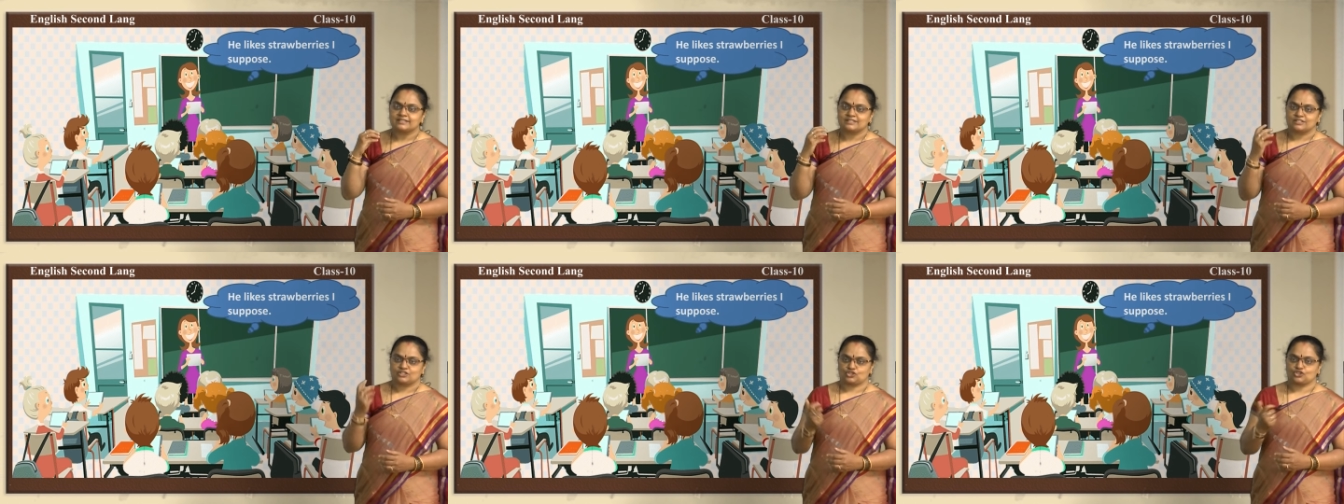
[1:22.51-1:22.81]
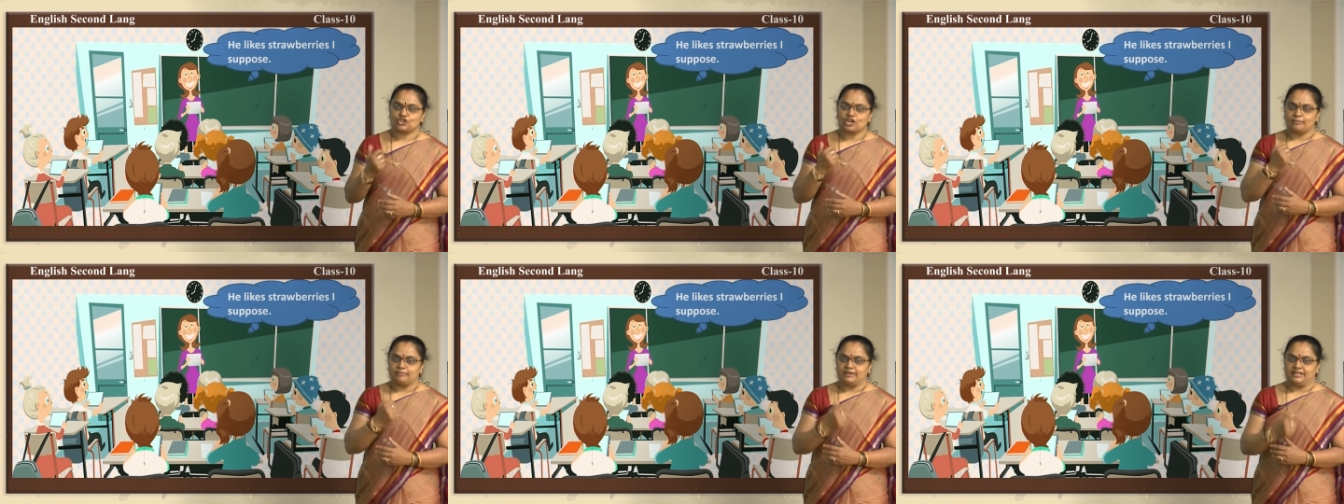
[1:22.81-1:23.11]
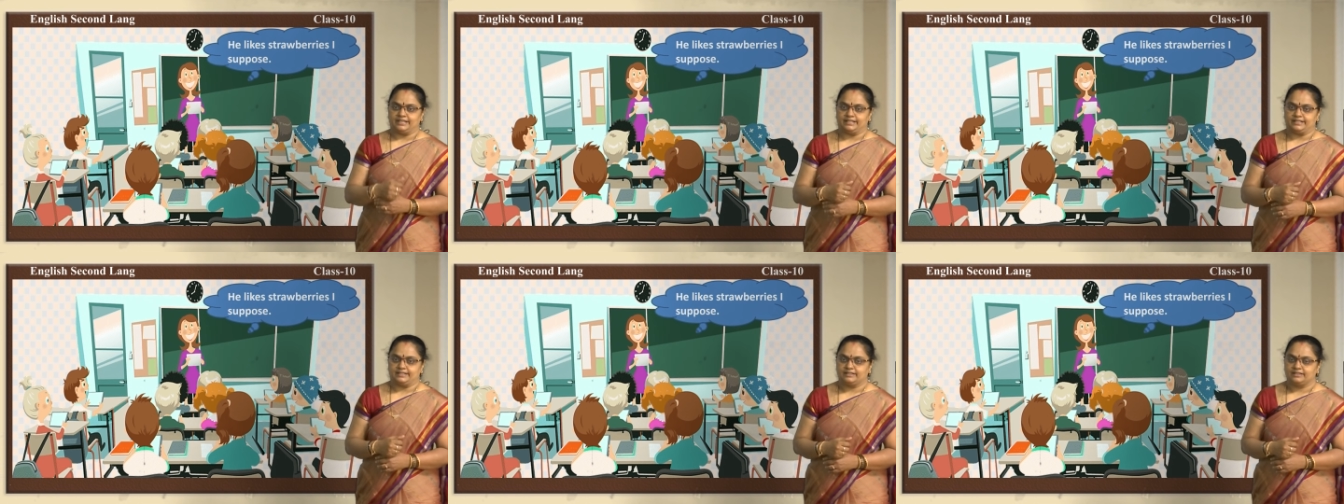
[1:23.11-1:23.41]

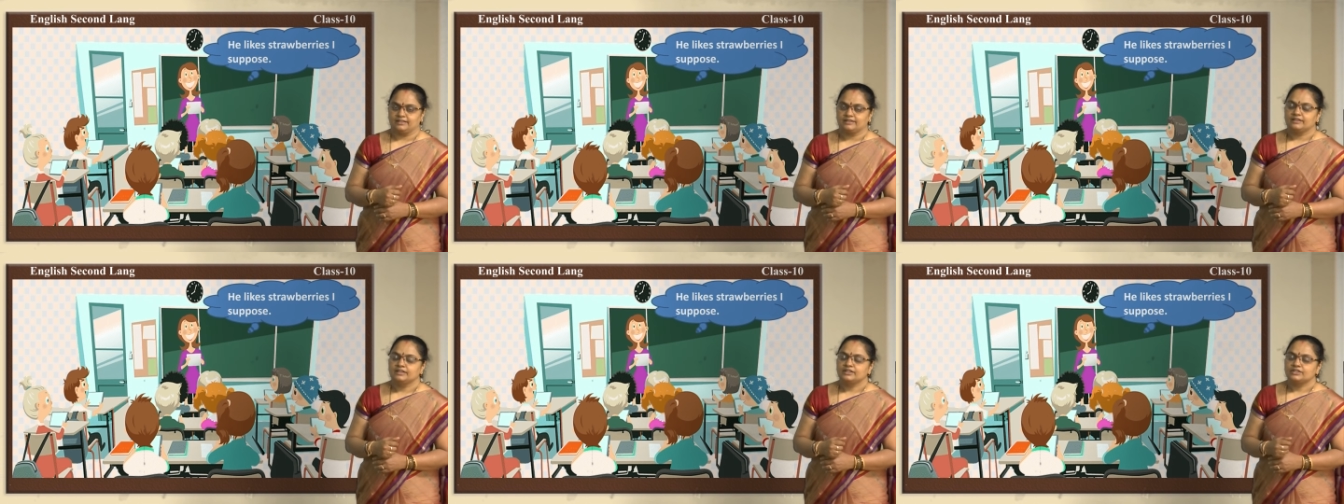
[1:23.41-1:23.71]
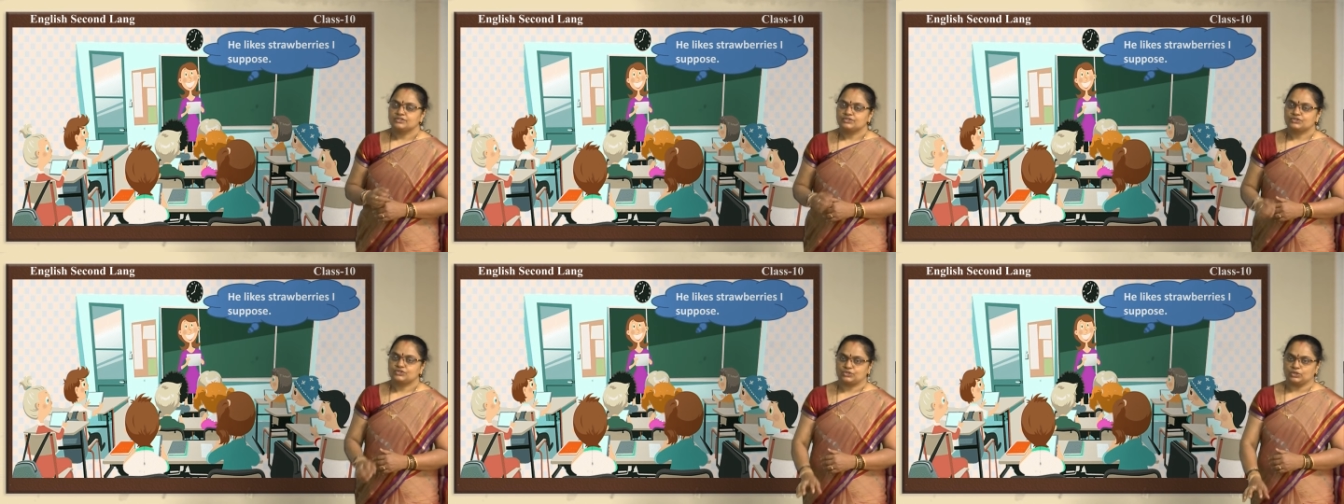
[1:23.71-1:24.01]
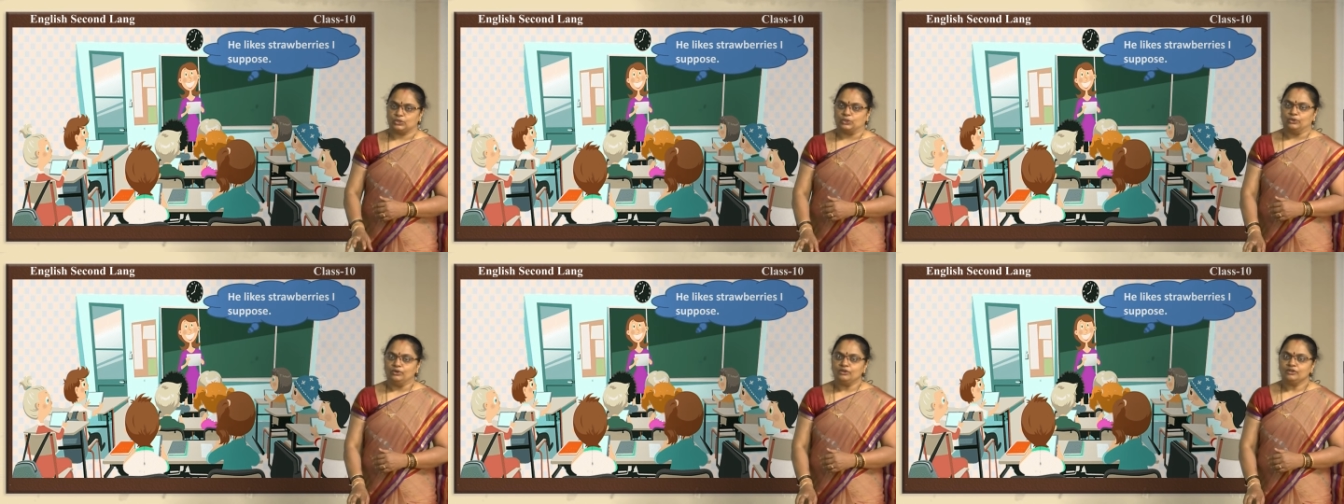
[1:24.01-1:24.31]
strawberries.
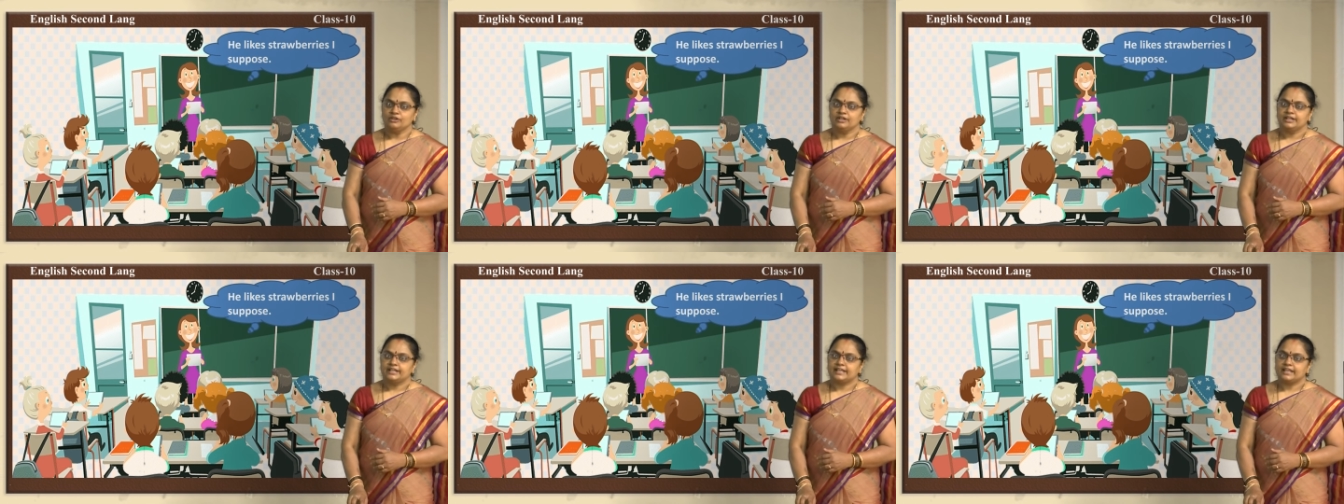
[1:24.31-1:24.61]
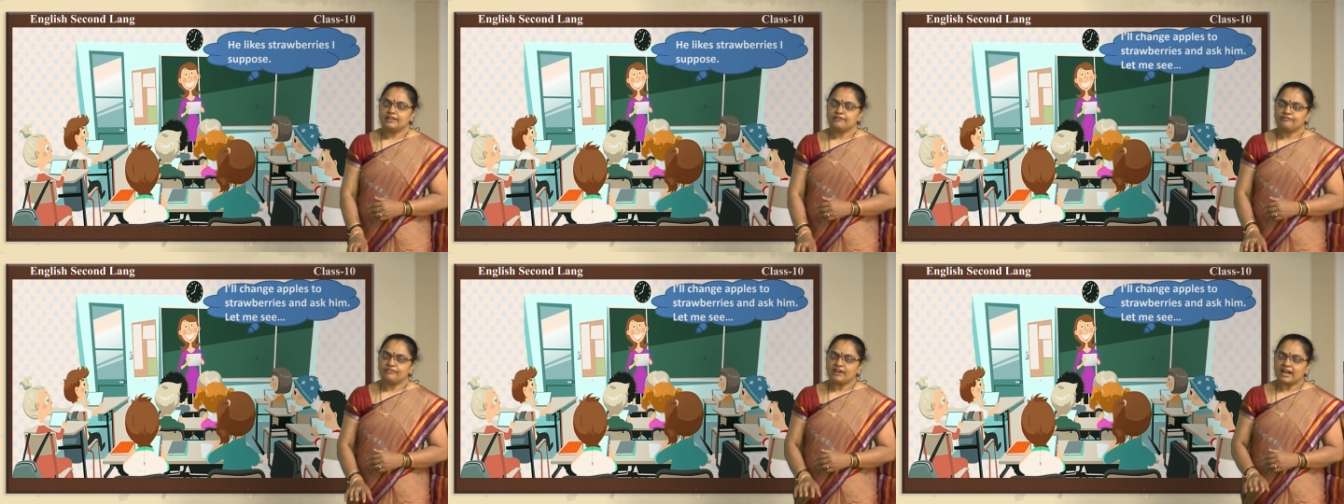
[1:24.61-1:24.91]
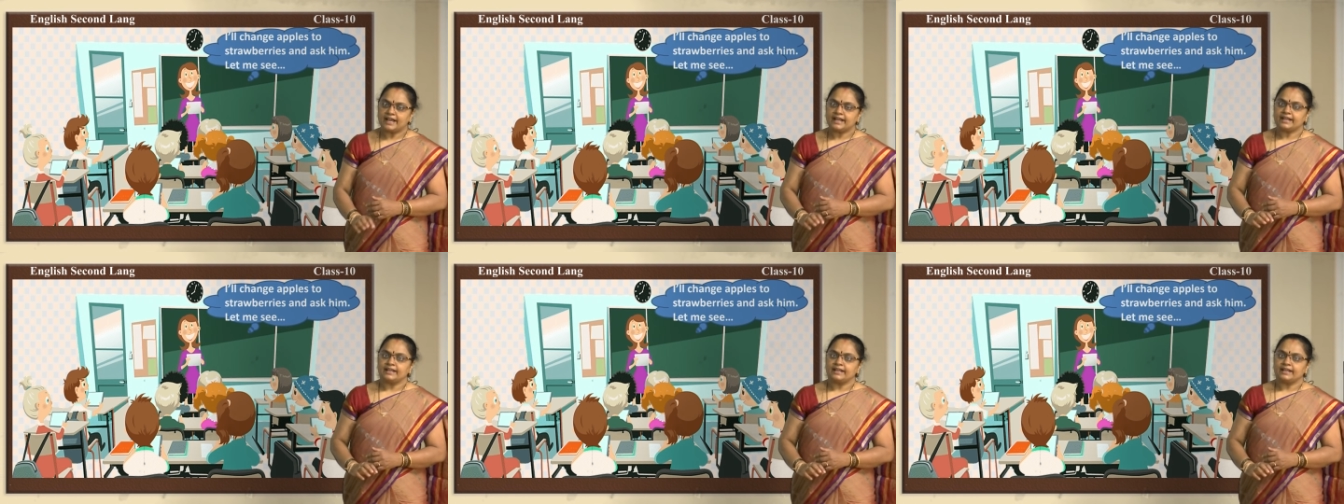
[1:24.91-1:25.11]
So if I